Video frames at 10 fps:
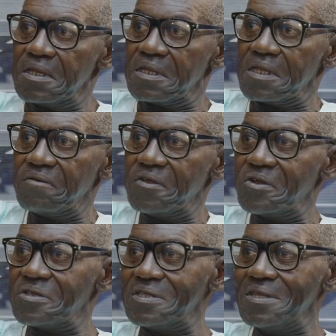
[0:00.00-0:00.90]
given
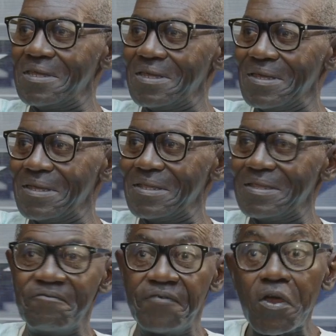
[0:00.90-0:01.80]
us
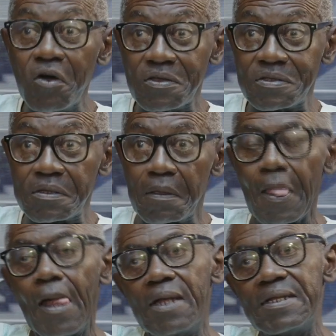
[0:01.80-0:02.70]
the figures.
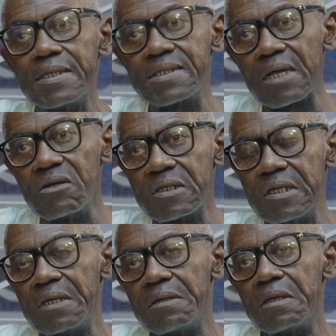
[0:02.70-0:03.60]
Then
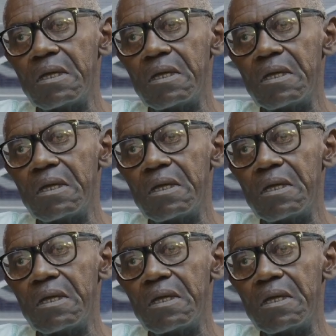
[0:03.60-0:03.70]
secondly,